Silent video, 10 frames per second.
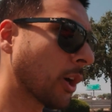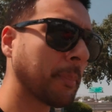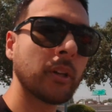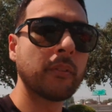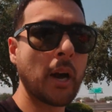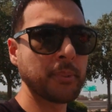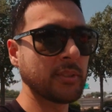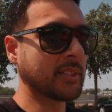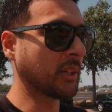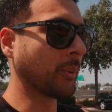a couple of
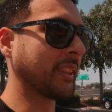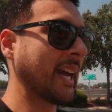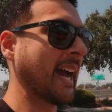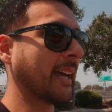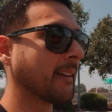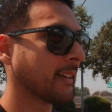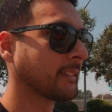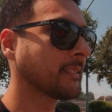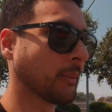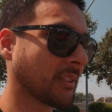options there with that.
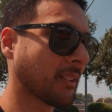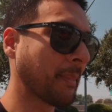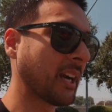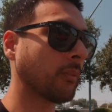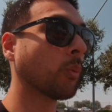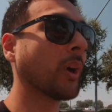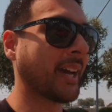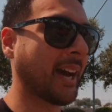So it's just a matter of what